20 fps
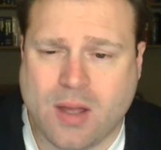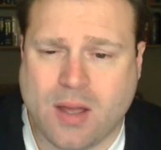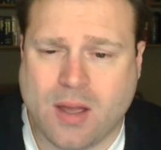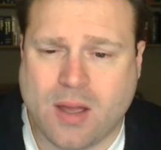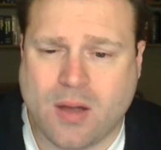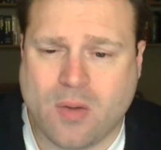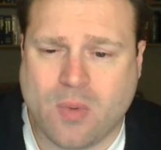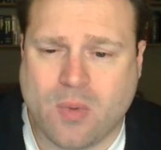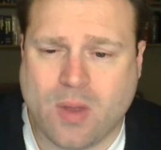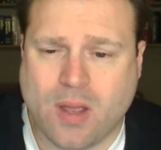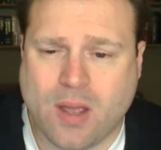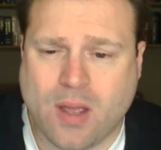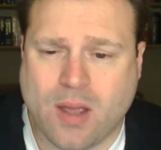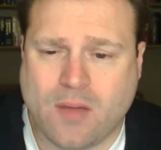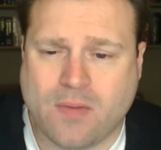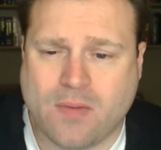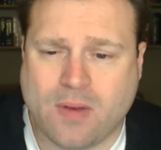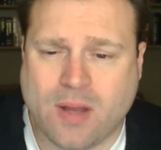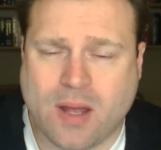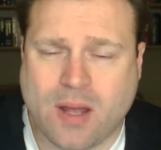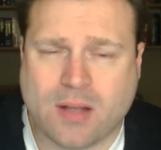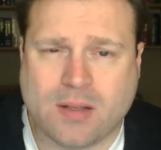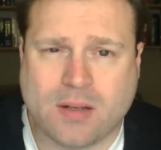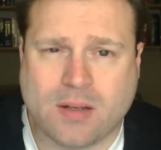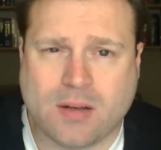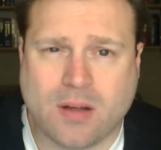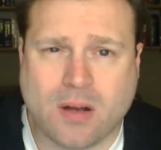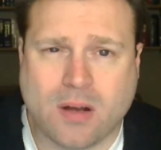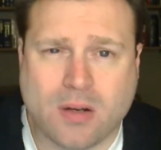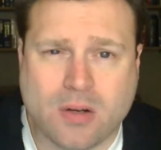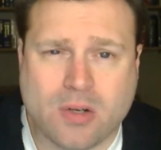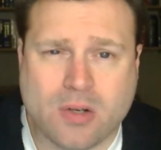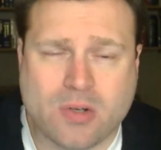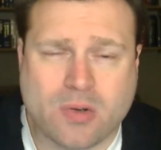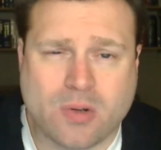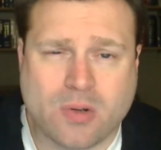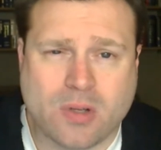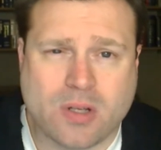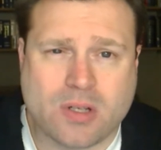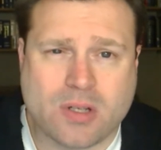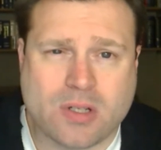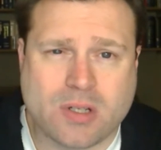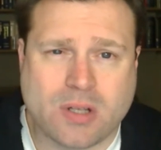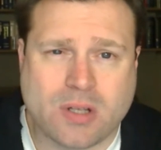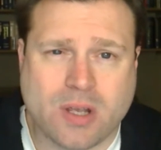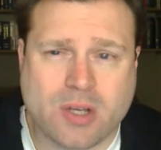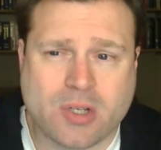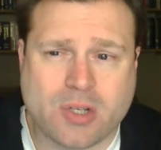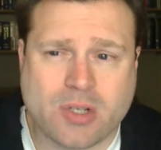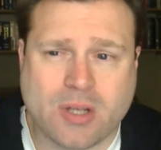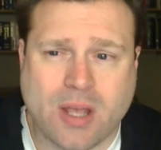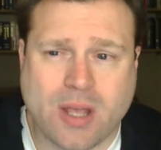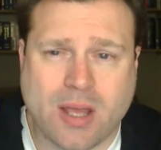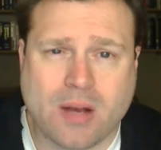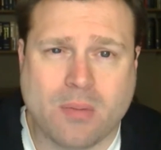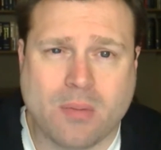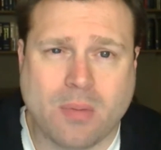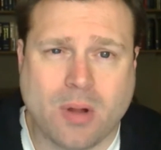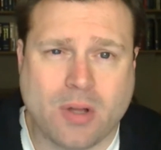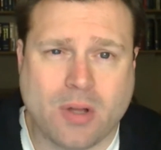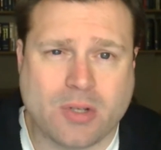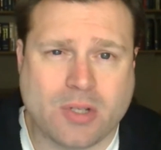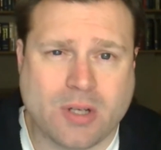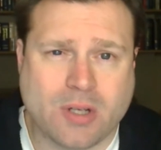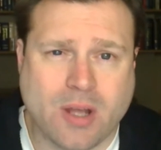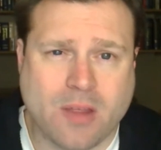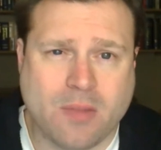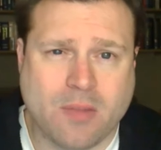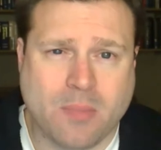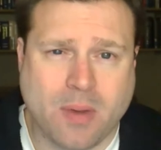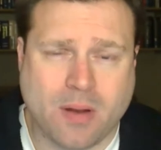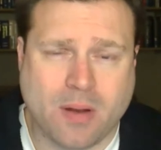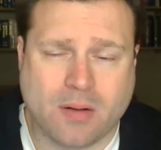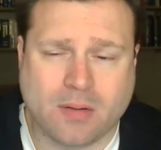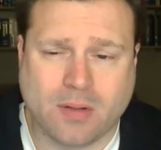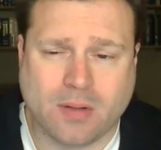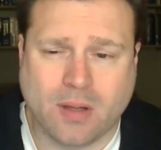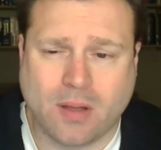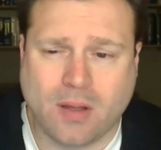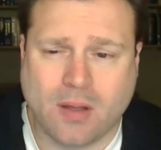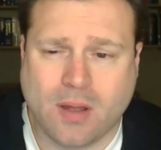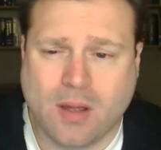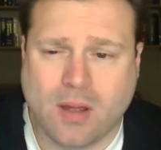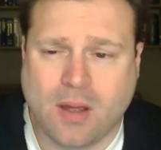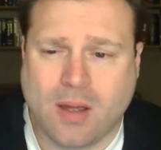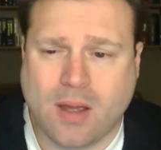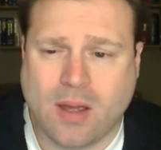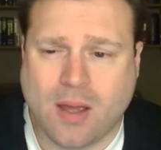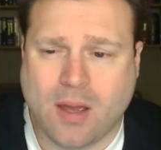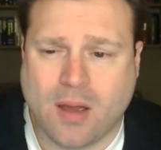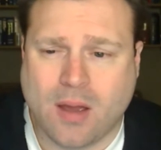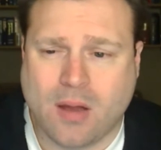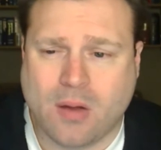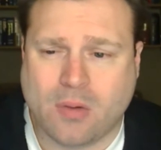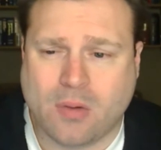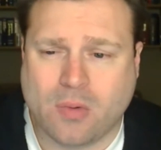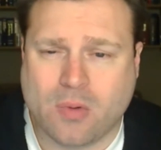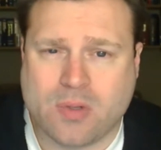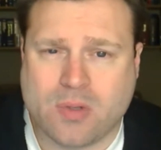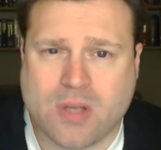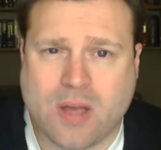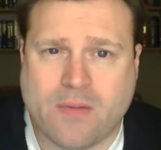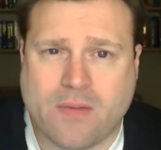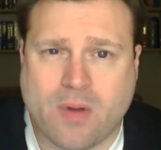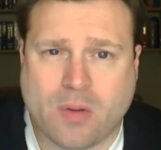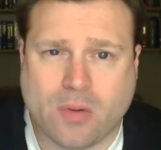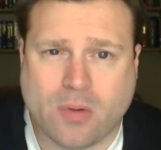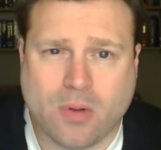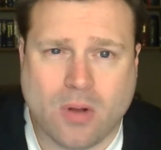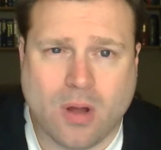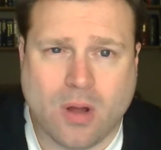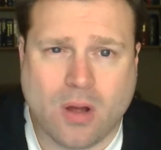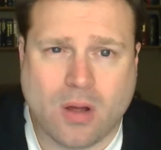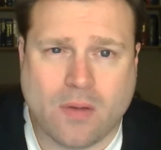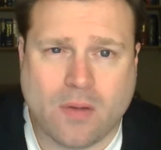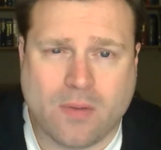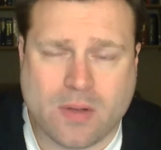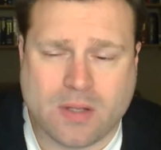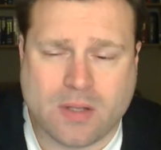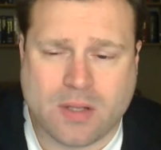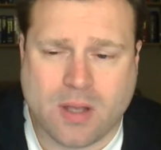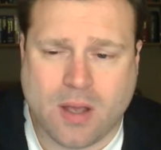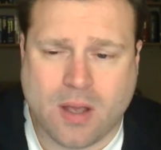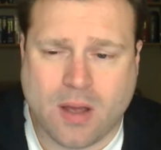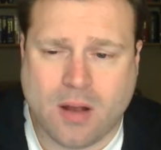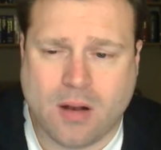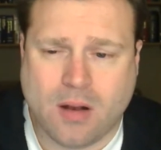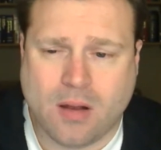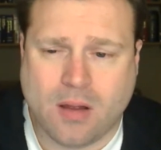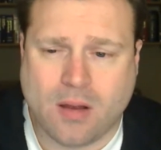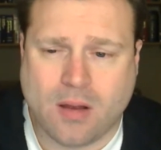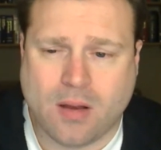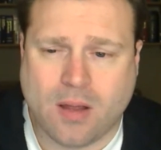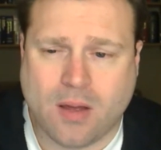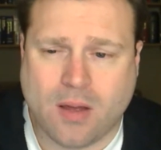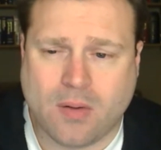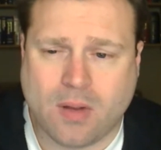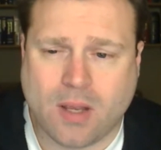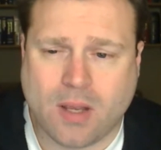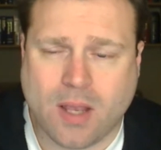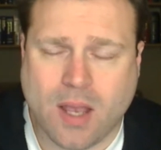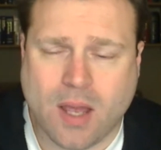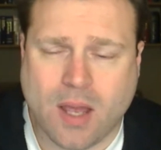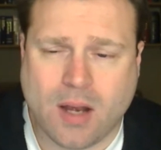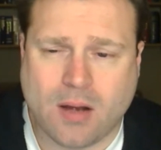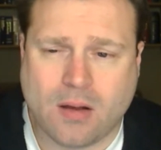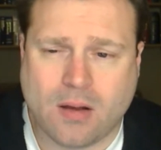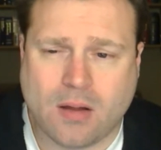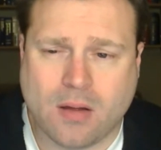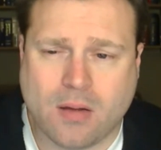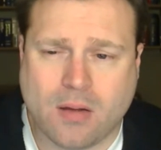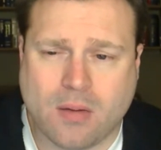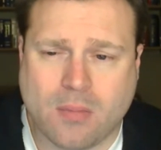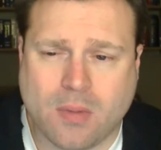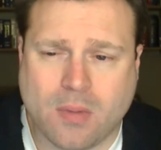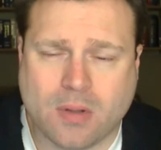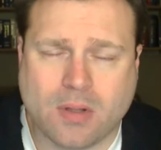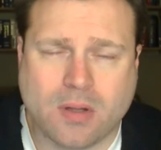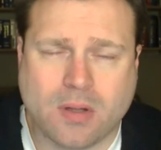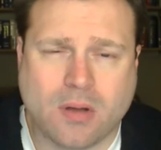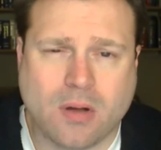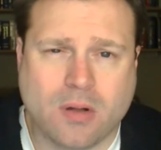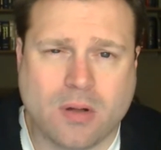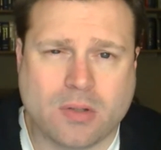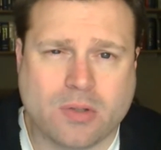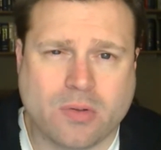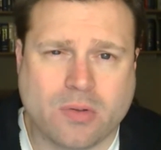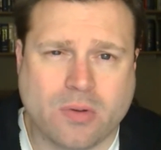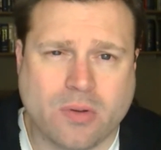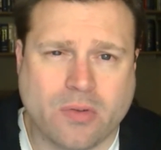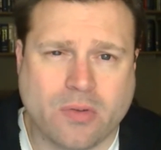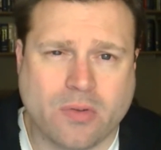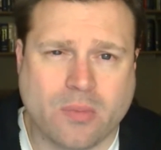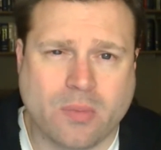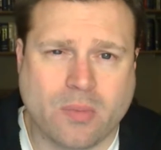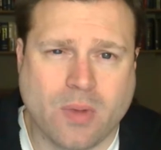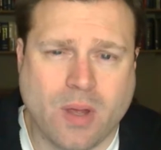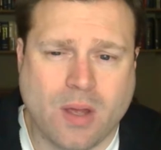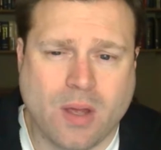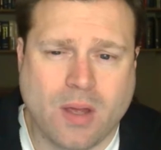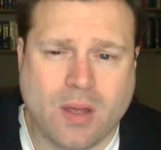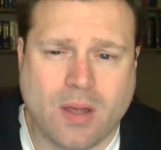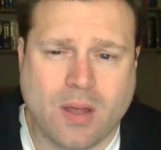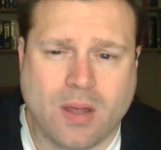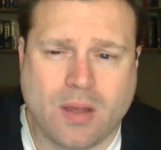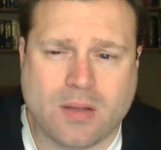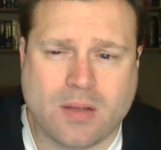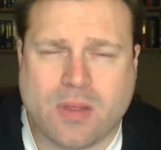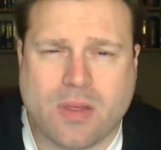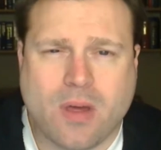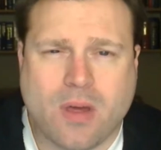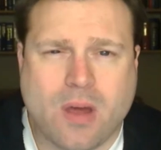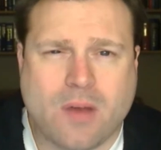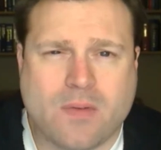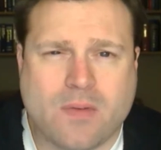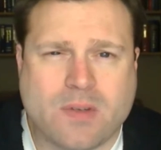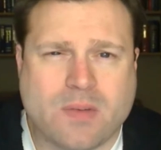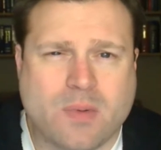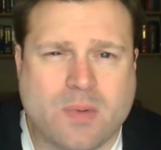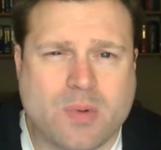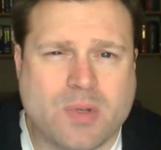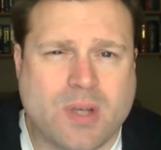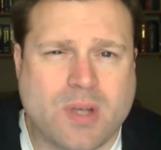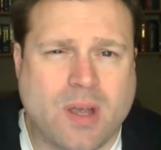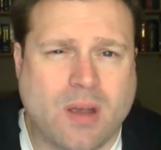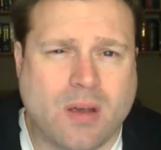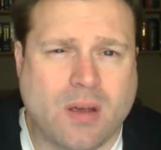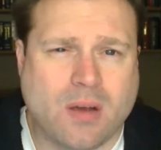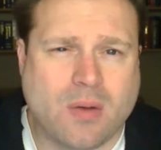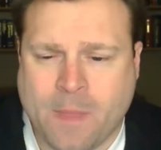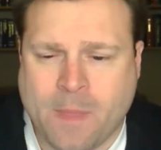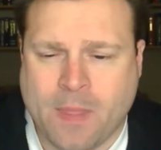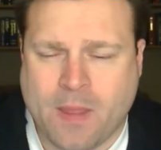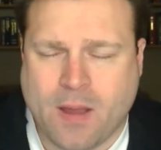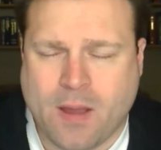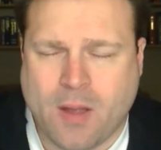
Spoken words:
how we have enacted gun control legislation and abolished the death penalty, how nous avons deux langues officielles, and how in Canada multiculturalism is thought of as a mosaic.